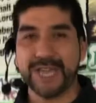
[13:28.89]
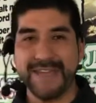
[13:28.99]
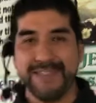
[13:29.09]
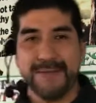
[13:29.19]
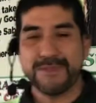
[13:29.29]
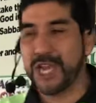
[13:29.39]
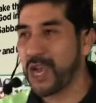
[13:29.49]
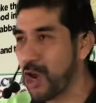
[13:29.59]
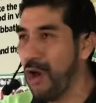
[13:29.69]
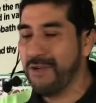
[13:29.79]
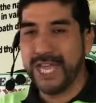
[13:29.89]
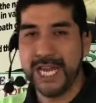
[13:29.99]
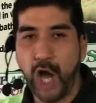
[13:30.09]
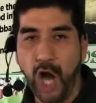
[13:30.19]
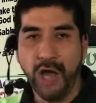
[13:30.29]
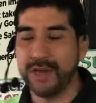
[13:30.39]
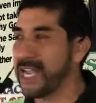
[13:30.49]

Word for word: giving him the glory and honor.